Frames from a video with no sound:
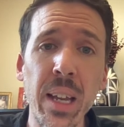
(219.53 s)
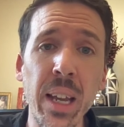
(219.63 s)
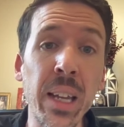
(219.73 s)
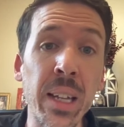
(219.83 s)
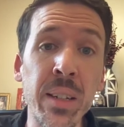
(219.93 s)

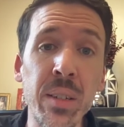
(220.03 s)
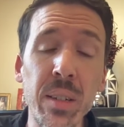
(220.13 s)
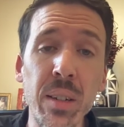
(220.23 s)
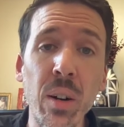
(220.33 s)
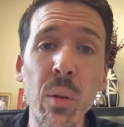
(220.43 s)

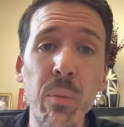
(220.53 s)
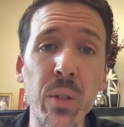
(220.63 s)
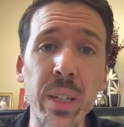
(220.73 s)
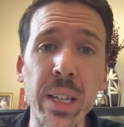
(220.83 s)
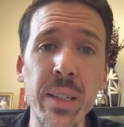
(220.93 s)
and
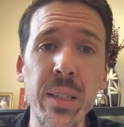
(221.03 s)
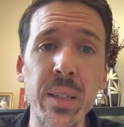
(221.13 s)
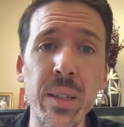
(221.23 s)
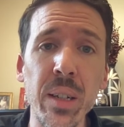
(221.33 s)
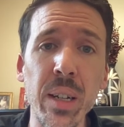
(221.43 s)
hopefully
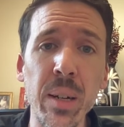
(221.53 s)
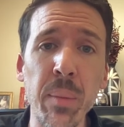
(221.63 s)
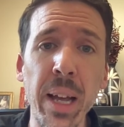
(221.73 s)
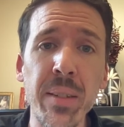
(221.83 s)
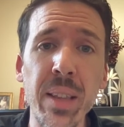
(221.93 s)

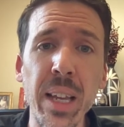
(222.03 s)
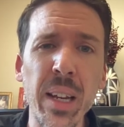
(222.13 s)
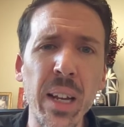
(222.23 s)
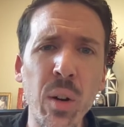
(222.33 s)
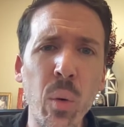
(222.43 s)
to, as they
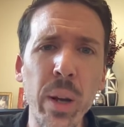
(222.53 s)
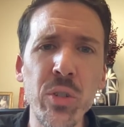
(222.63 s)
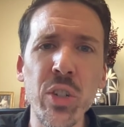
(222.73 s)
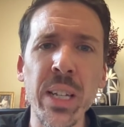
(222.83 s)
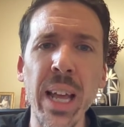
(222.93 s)
kind of
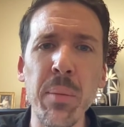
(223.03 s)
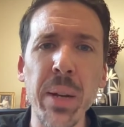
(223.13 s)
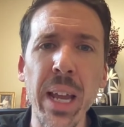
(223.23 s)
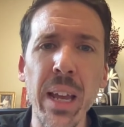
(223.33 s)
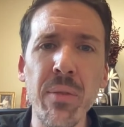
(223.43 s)
question that
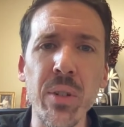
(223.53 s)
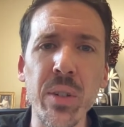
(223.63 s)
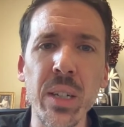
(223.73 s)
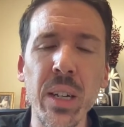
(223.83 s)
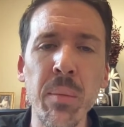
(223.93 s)

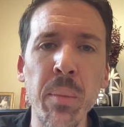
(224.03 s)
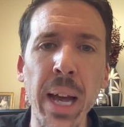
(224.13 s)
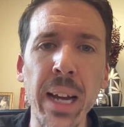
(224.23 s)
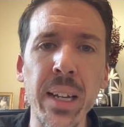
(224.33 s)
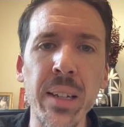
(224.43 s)
behavior, to come
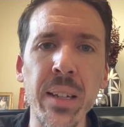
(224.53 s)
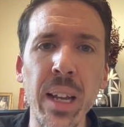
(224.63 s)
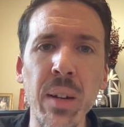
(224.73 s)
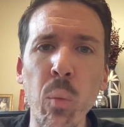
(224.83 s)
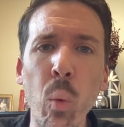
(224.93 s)
back
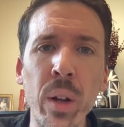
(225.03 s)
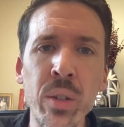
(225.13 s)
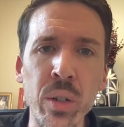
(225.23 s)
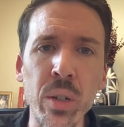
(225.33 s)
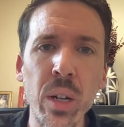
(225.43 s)
and
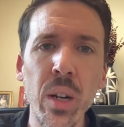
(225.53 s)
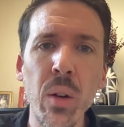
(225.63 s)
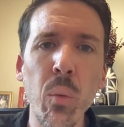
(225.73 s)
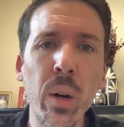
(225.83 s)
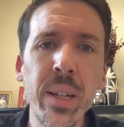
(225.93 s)
wonder,
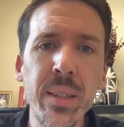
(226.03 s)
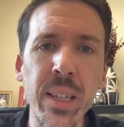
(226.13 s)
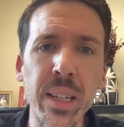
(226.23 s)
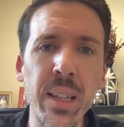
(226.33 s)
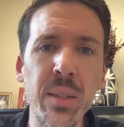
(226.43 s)
what
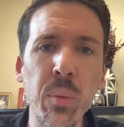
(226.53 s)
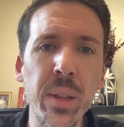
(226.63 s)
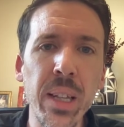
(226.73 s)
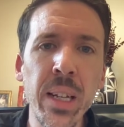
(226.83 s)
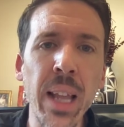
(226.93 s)
is it that's
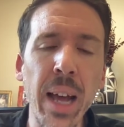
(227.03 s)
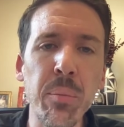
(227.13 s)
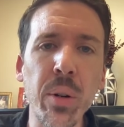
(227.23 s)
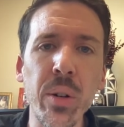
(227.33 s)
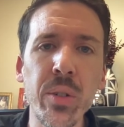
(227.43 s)
within
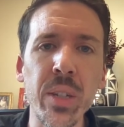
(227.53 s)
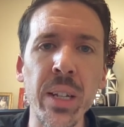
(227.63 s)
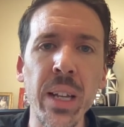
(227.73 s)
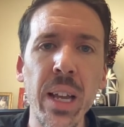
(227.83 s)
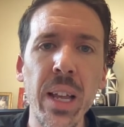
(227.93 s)
that
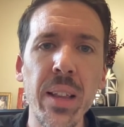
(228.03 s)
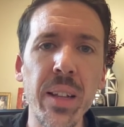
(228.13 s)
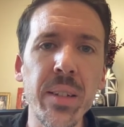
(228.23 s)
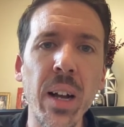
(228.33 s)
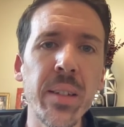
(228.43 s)
person
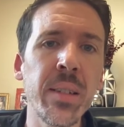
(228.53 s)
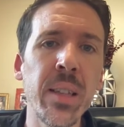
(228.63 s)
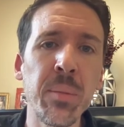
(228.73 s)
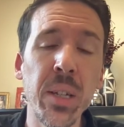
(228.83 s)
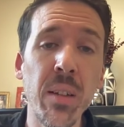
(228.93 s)
that's
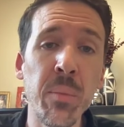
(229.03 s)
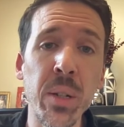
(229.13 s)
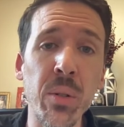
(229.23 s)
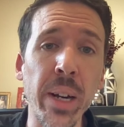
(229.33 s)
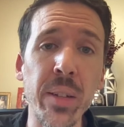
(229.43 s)
causing them to give
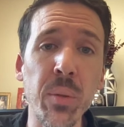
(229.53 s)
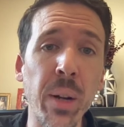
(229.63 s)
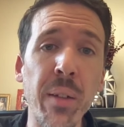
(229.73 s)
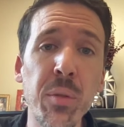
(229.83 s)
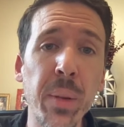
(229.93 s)
me grace
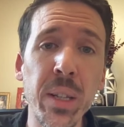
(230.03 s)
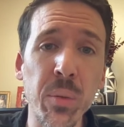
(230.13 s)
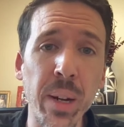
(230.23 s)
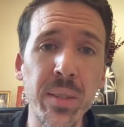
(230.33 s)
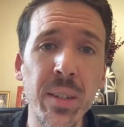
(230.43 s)
when I've spent
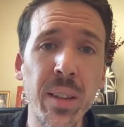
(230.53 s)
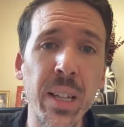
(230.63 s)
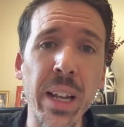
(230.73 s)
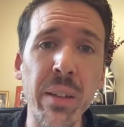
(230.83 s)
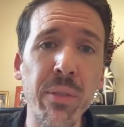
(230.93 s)
the rest of
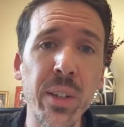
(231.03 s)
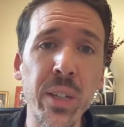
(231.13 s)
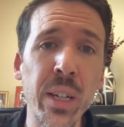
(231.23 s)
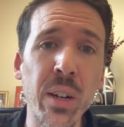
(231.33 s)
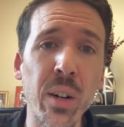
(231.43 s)
the day
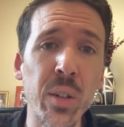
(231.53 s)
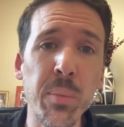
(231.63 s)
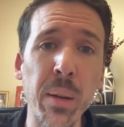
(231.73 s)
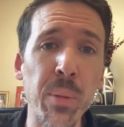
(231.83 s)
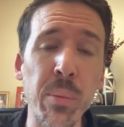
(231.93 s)
fielding
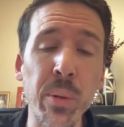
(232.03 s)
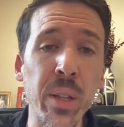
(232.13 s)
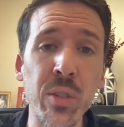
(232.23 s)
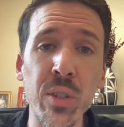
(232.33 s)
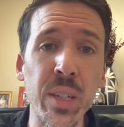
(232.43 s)
calls by people
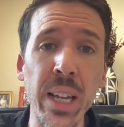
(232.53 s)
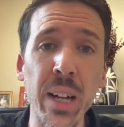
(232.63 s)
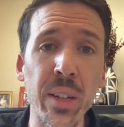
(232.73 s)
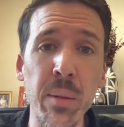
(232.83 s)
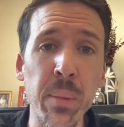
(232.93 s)
that just
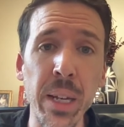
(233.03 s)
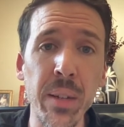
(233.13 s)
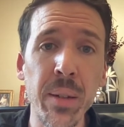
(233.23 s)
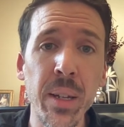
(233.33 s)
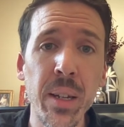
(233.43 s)
yelled at me.